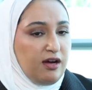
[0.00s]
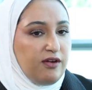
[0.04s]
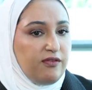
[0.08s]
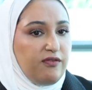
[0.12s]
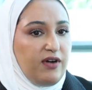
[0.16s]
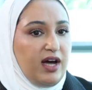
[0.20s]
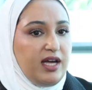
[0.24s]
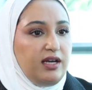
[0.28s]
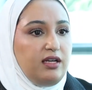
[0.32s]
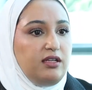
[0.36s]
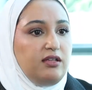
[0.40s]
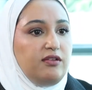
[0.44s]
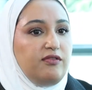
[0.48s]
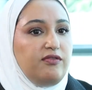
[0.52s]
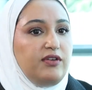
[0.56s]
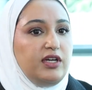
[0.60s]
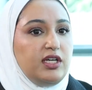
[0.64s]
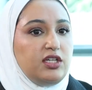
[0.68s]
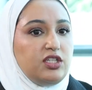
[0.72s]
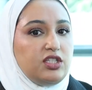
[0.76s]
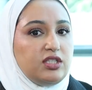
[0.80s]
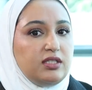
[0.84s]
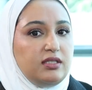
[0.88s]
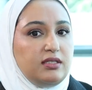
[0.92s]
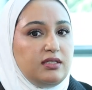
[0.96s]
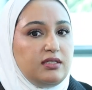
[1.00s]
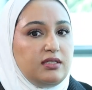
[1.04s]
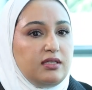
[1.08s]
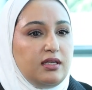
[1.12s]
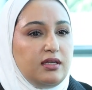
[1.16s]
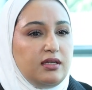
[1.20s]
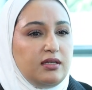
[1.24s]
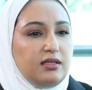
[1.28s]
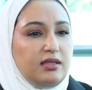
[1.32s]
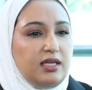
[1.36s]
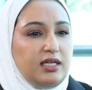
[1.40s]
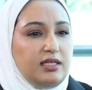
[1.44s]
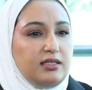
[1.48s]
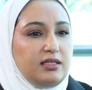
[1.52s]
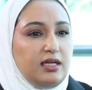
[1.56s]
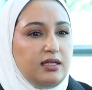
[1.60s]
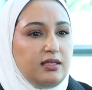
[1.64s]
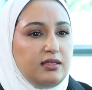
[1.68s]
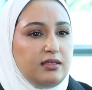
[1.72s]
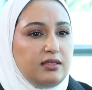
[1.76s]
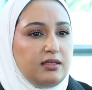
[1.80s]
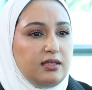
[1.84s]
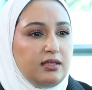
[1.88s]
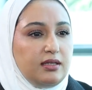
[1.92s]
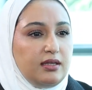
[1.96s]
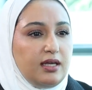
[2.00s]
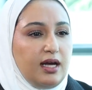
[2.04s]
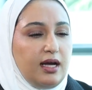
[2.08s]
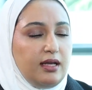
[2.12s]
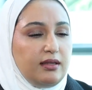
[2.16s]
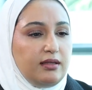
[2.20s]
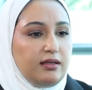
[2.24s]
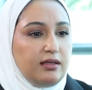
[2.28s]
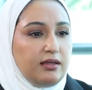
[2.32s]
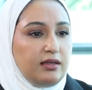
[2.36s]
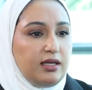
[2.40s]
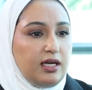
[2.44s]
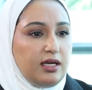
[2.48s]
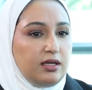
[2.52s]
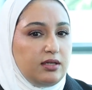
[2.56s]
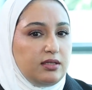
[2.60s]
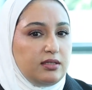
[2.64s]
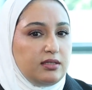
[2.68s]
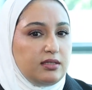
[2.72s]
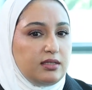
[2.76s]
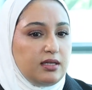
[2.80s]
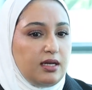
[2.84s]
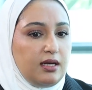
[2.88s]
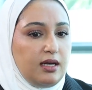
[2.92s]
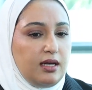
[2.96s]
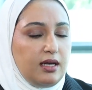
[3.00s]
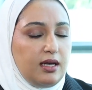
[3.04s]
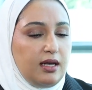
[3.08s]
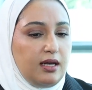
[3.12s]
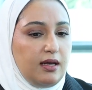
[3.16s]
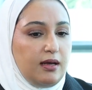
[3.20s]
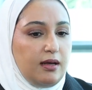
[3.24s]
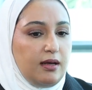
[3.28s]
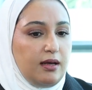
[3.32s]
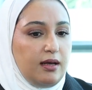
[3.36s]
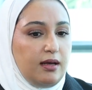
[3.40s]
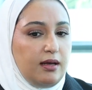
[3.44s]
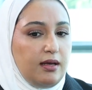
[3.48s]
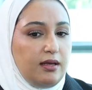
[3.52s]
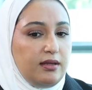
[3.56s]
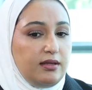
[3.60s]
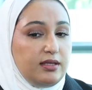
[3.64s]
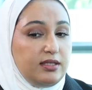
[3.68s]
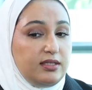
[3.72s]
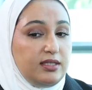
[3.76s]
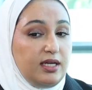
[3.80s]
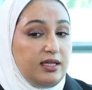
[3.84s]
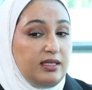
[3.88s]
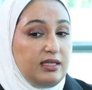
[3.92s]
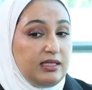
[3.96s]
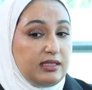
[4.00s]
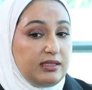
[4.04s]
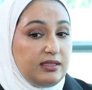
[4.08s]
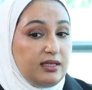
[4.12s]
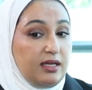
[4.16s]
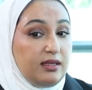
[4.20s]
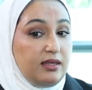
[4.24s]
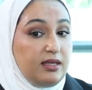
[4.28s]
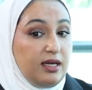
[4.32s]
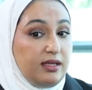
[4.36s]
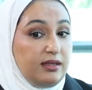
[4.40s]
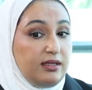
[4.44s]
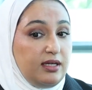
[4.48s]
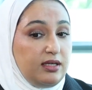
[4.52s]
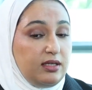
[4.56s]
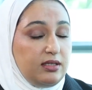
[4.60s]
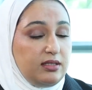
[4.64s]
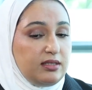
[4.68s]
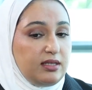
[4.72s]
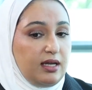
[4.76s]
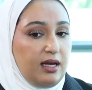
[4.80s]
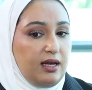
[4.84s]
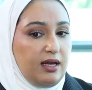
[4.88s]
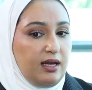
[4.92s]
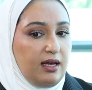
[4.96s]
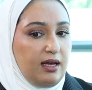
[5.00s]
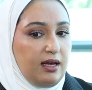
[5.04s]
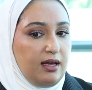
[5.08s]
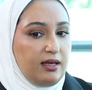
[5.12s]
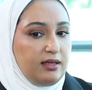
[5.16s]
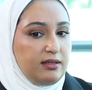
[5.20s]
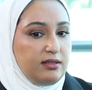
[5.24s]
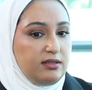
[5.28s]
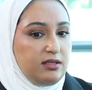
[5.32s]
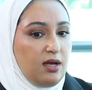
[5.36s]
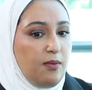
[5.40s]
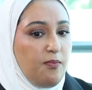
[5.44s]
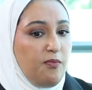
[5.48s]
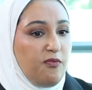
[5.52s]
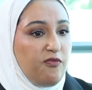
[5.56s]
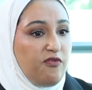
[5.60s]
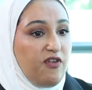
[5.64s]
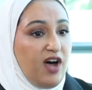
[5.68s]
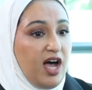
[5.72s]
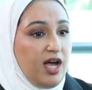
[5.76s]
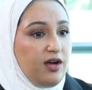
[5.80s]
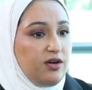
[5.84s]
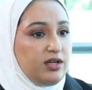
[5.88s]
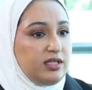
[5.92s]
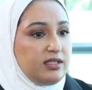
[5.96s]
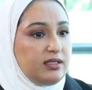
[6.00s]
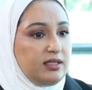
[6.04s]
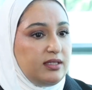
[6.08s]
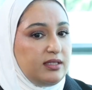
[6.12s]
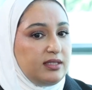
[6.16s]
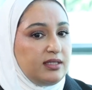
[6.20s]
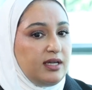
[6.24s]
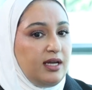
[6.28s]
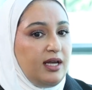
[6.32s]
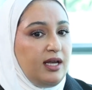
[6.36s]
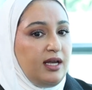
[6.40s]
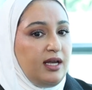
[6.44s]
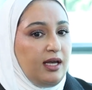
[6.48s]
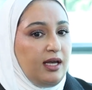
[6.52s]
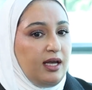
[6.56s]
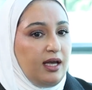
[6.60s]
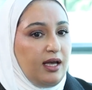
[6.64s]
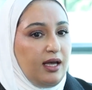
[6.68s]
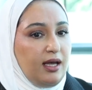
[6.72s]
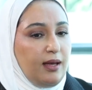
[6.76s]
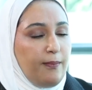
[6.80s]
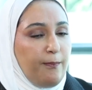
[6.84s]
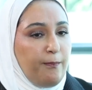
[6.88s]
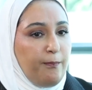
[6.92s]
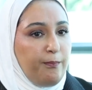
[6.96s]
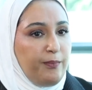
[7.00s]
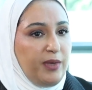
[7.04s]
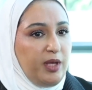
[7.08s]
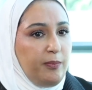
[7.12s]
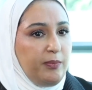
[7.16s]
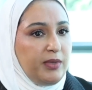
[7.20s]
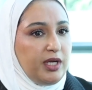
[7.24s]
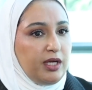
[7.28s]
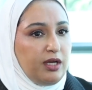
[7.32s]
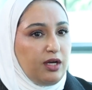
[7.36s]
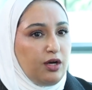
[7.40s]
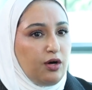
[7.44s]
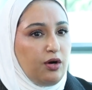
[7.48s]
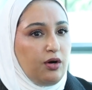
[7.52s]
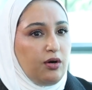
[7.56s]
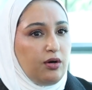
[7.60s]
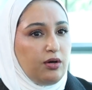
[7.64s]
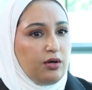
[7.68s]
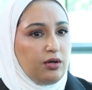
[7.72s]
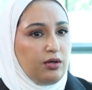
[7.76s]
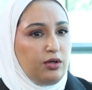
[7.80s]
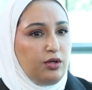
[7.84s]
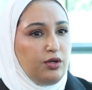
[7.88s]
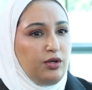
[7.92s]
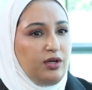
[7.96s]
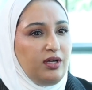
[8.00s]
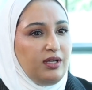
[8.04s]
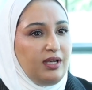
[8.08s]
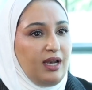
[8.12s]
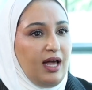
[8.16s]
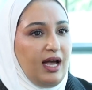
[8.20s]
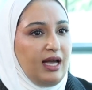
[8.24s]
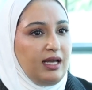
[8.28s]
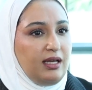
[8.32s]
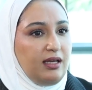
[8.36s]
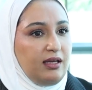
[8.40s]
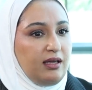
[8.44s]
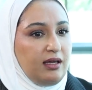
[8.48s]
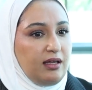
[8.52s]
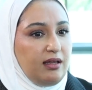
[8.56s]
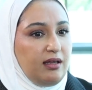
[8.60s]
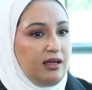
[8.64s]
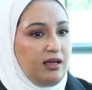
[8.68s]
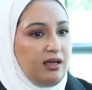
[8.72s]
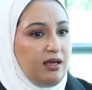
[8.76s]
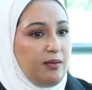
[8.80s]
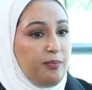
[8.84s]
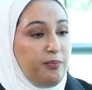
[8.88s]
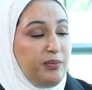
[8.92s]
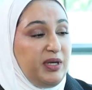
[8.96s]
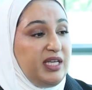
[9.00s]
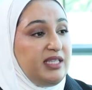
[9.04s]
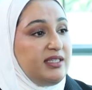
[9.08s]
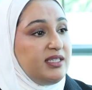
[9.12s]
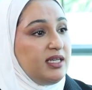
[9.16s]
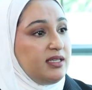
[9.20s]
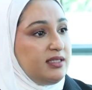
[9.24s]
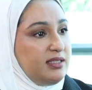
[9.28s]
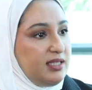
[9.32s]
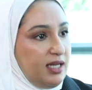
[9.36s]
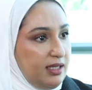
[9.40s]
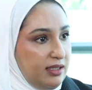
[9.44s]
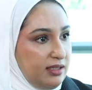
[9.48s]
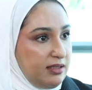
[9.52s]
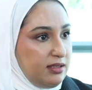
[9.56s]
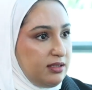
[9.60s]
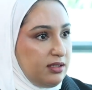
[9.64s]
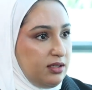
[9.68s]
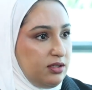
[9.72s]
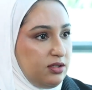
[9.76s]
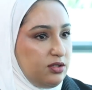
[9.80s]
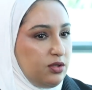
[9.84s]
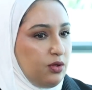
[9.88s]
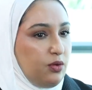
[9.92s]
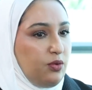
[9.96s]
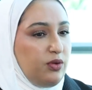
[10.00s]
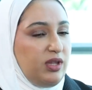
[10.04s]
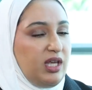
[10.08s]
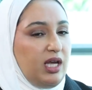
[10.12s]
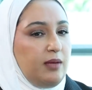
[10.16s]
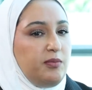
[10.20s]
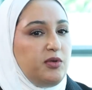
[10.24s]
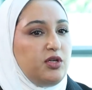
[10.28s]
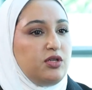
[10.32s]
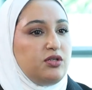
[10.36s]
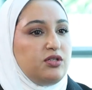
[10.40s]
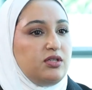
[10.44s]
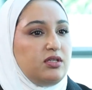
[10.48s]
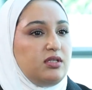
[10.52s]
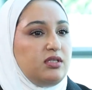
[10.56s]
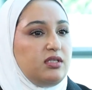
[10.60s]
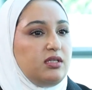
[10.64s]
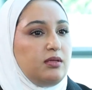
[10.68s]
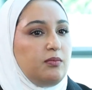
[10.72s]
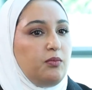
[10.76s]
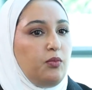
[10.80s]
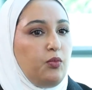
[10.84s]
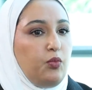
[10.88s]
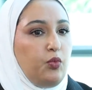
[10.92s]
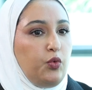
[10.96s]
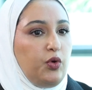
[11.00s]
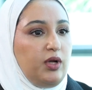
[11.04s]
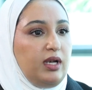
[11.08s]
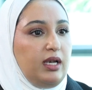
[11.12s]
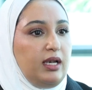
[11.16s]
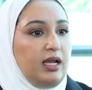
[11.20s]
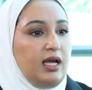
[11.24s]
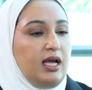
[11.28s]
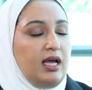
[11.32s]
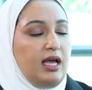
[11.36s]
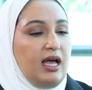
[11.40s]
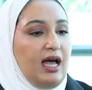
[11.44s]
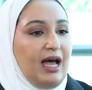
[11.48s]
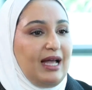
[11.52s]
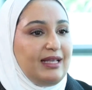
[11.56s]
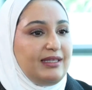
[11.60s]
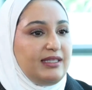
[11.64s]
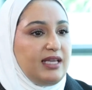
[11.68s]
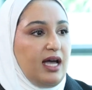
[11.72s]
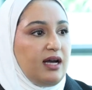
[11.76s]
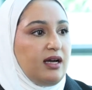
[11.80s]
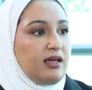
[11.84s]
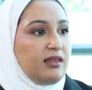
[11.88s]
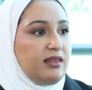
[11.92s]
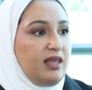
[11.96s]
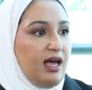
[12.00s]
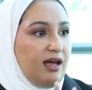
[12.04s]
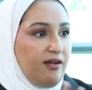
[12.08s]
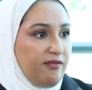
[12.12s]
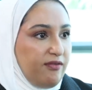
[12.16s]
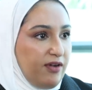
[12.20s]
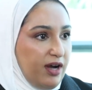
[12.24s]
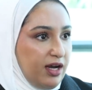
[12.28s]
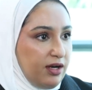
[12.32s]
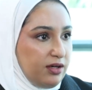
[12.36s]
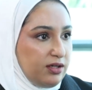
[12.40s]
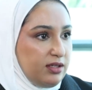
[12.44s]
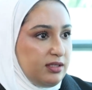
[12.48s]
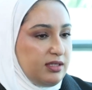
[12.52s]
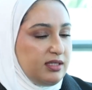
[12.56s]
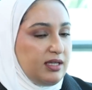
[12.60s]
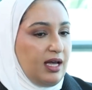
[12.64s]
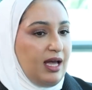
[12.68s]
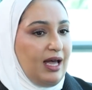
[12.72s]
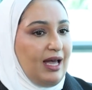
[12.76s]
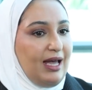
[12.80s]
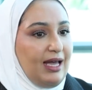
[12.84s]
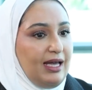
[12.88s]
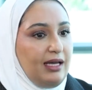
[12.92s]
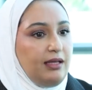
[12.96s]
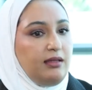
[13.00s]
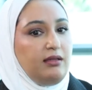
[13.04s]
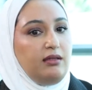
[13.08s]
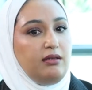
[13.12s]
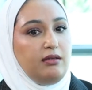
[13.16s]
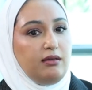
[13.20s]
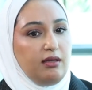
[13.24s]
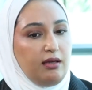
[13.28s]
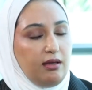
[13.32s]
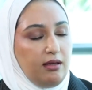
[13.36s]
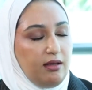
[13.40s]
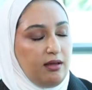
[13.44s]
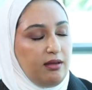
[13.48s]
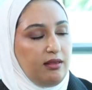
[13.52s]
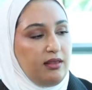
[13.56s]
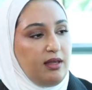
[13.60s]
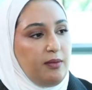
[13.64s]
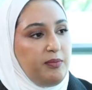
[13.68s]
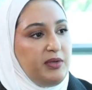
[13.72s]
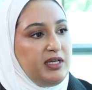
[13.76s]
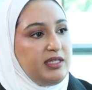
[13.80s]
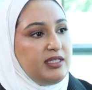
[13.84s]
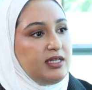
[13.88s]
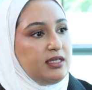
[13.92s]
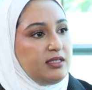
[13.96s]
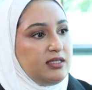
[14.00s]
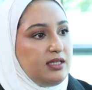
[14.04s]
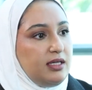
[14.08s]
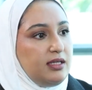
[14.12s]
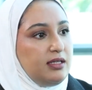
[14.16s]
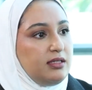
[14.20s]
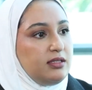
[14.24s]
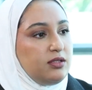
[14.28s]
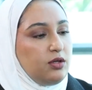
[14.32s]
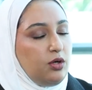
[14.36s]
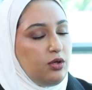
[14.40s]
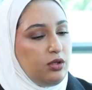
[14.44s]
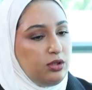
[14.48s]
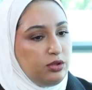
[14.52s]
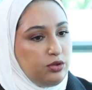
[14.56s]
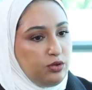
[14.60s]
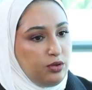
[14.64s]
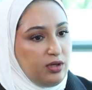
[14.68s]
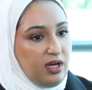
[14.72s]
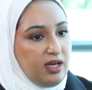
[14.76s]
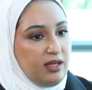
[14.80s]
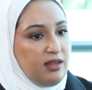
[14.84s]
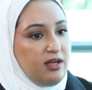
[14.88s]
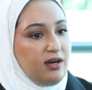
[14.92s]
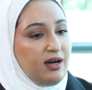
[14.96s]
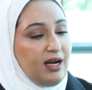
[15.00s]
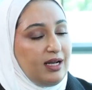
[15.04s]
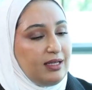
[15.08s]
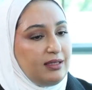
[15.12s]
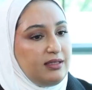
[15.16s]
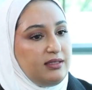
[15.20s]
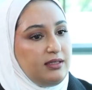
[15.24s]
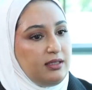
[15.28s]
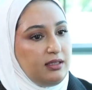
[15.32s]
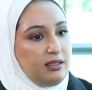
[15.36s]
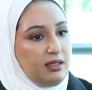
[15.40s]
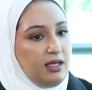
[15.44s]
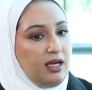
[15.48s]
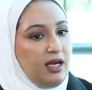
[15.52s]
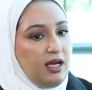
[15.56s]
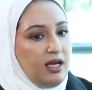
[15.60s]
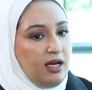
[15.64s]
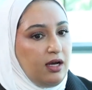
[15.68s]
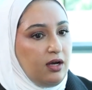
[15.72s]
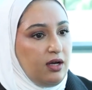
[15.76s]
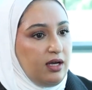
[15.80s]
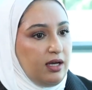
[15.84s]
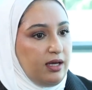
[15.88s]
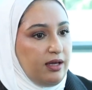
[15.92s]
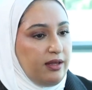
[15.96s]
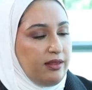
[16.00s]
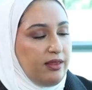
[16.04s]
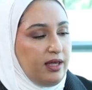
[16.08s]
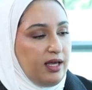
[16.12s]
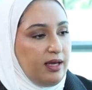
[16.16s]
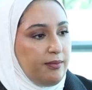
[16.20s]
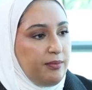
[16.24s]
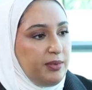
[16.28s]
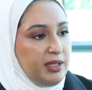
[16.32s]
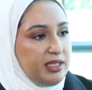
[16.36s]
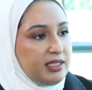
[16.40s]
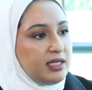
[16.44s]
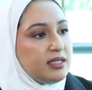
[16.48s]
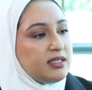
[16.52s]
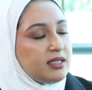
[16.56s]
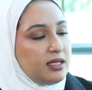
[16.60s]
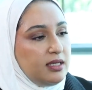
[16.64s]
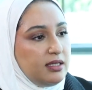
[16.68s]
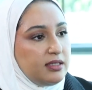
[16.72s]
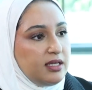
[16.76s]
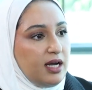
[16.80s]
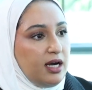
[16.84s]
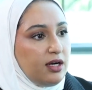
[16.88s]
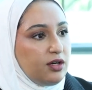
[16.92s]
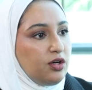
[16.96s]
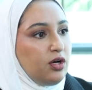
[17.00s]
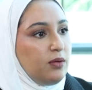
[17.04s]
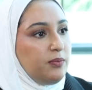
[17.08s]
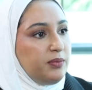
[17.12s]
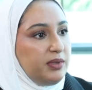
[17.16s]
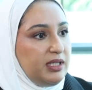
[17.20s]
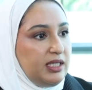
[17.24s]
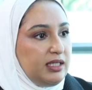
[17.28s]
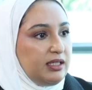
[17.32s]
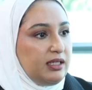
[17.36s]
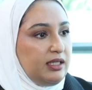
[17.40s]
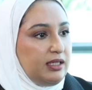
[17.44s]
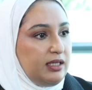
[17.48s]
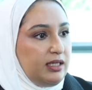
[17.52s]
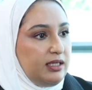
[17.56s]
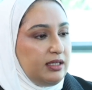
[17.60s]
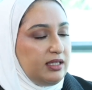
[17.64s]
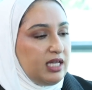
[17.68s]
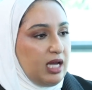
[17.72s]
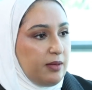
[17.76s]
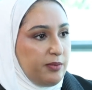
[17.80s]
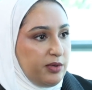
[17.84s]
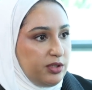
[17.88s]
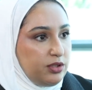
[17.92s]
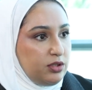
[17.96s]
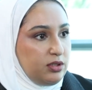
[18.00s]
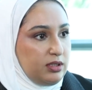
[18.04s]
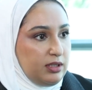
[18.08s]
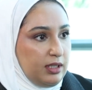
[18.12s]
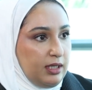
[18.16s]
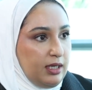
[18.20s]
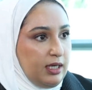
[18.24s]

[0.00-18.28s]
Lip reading: Viral infections, they said that there is, the study said that there is some viruses mimic or look like beta cells. So the immune system will attack that virus and the beta cells all together until the beta cells are completely damaged.